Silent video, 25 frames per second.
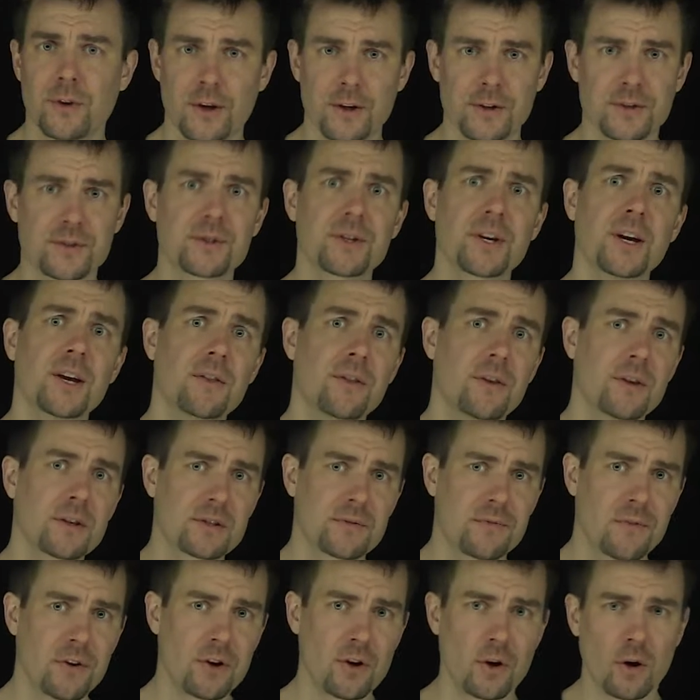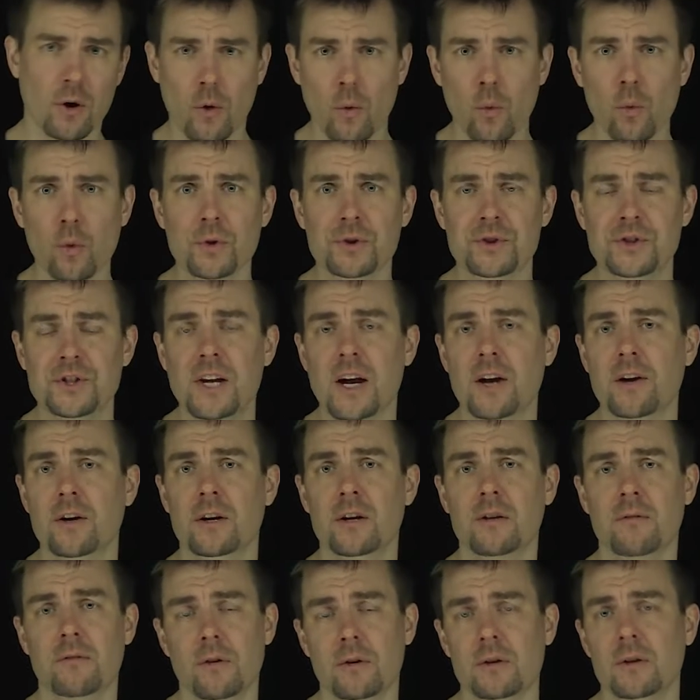students, in this video we'll see how to
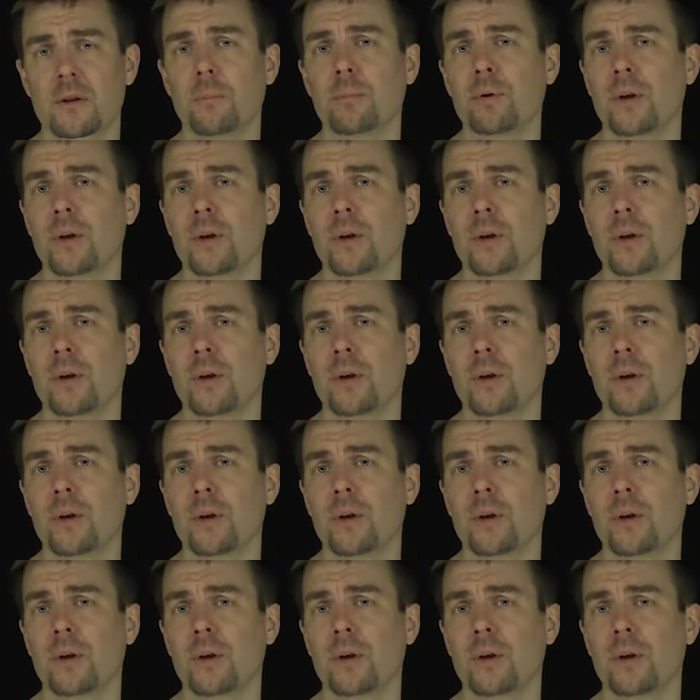convert